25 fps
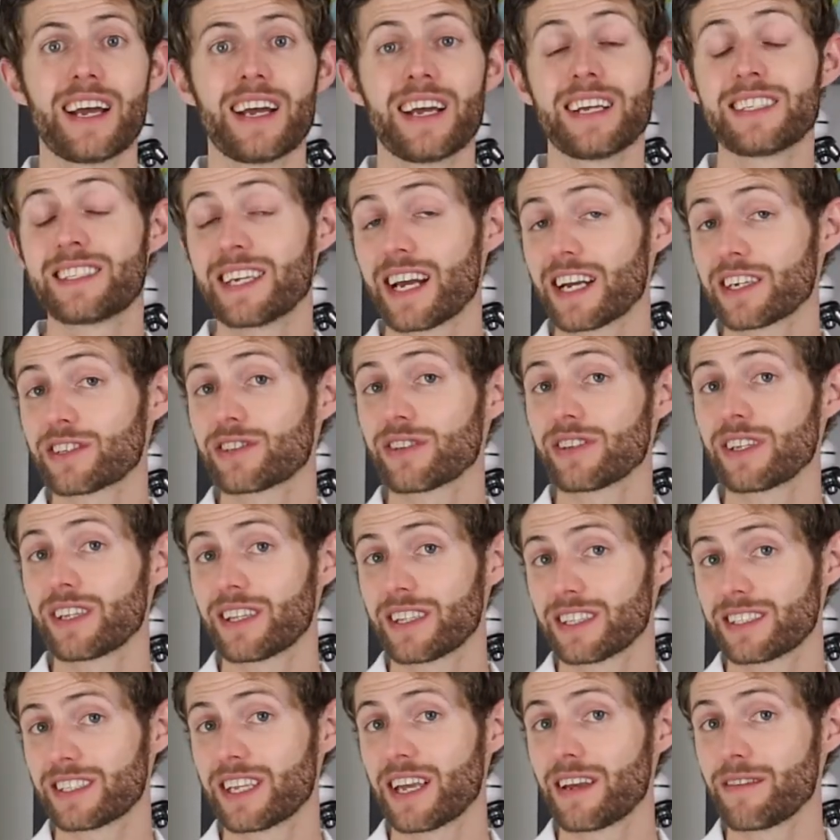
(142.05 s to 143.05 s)
It's actually
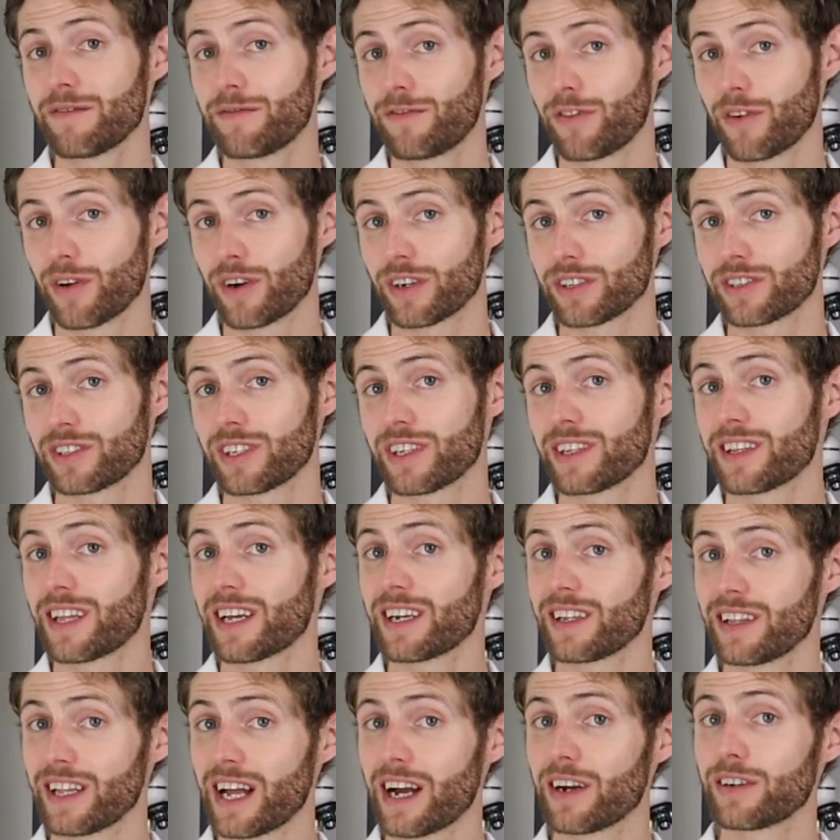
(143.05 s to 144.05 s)
the same force
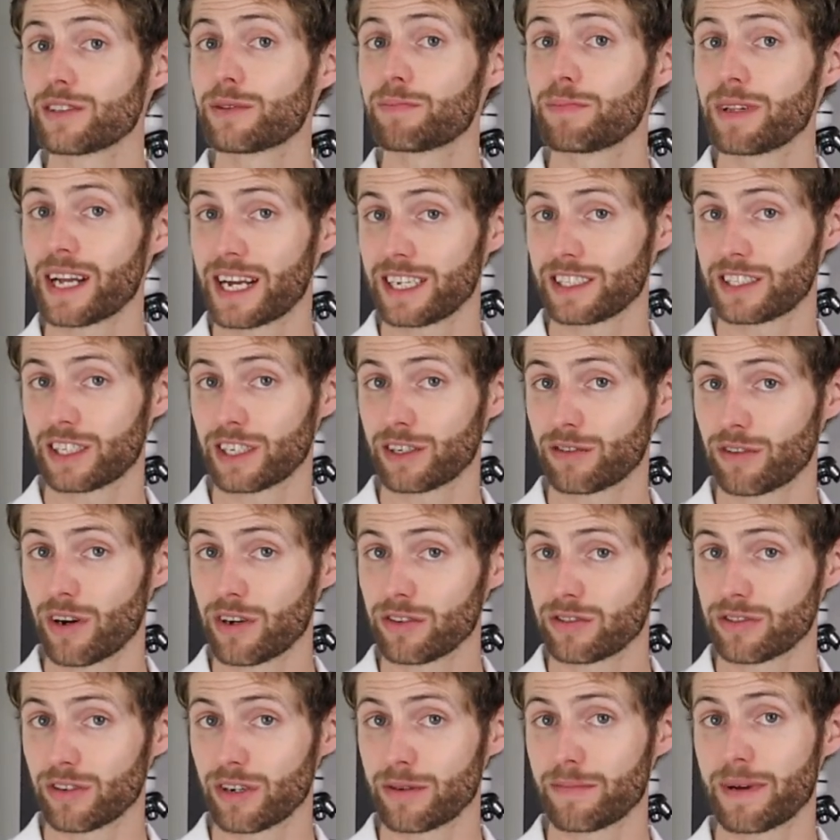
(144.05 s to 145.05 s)
that allows plastic
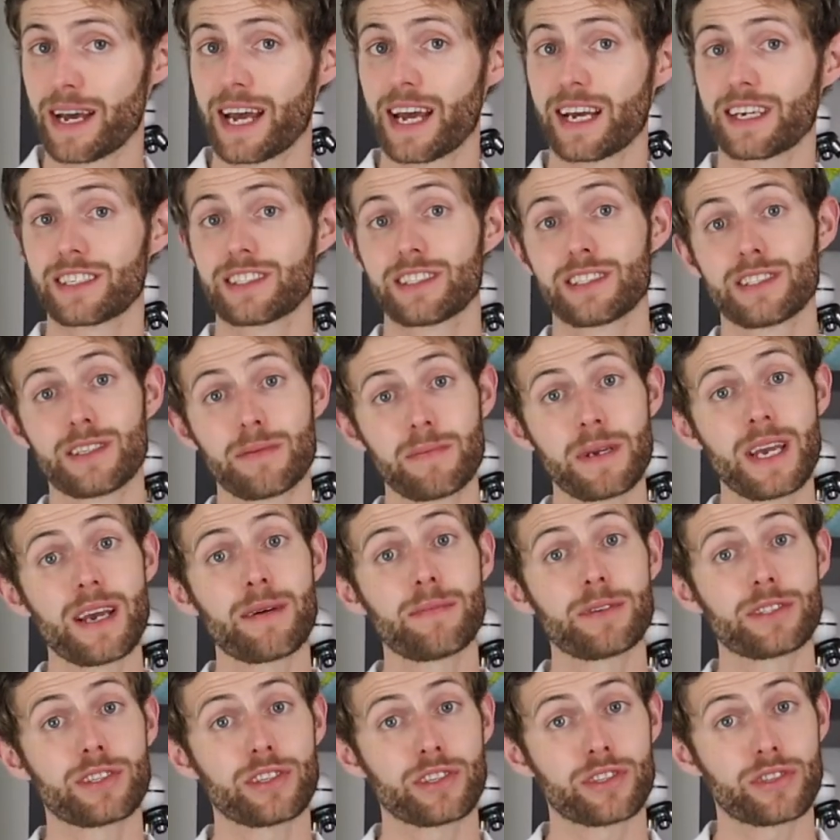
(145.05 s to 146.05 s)
grocery bags to be
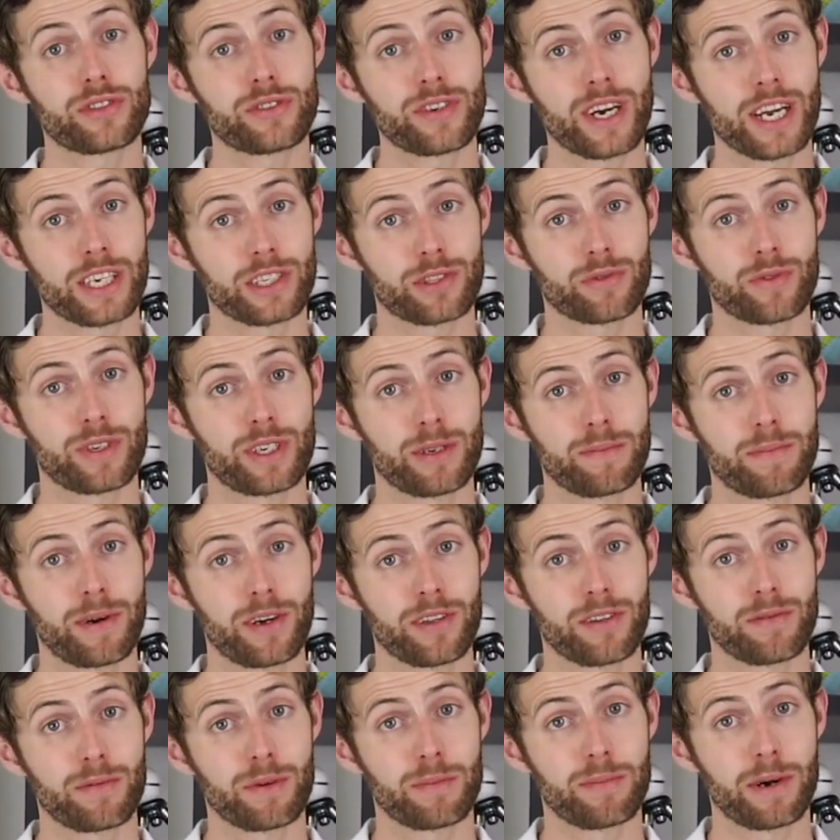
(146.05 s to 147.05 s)
able to stretch when you
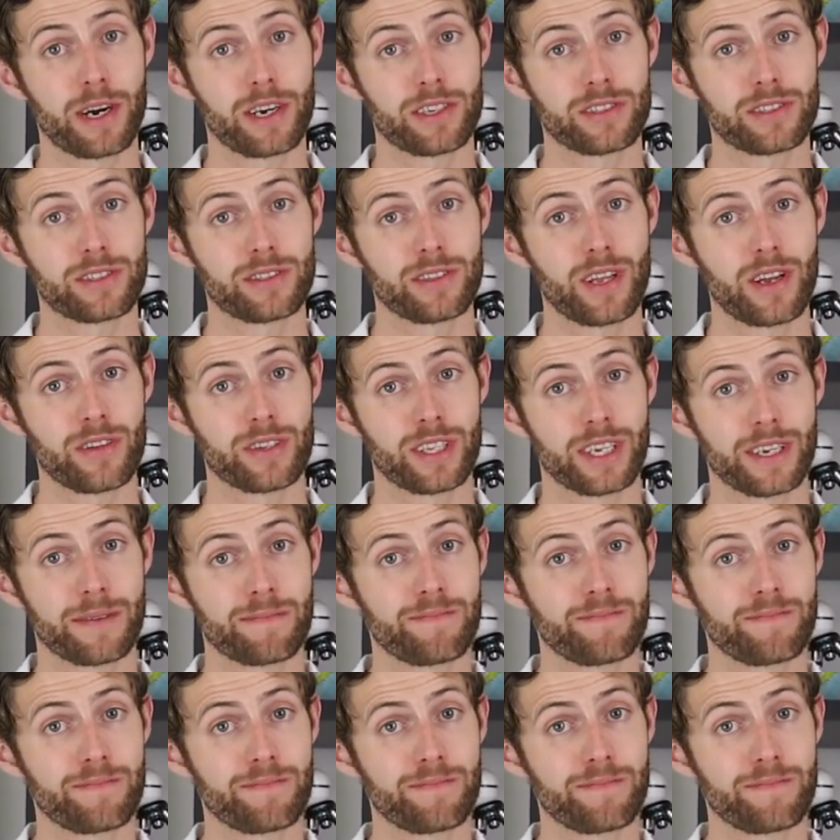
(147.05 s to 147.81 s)
pull them apart slowly.